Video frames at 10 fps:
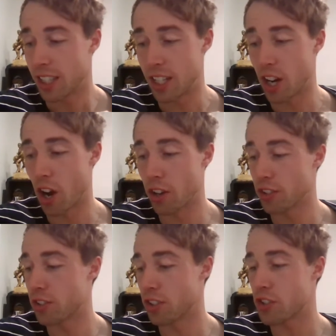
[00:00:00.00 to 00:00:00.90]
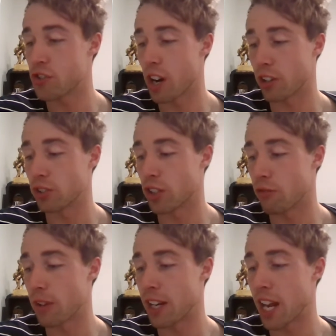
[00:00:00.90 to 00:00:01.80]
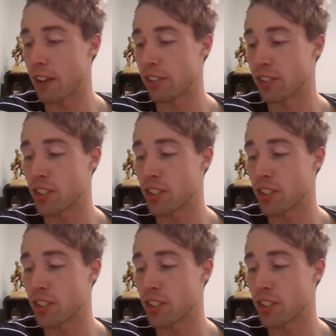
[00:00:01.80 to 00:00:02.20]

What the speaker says: you know the sort of struggles I've been having.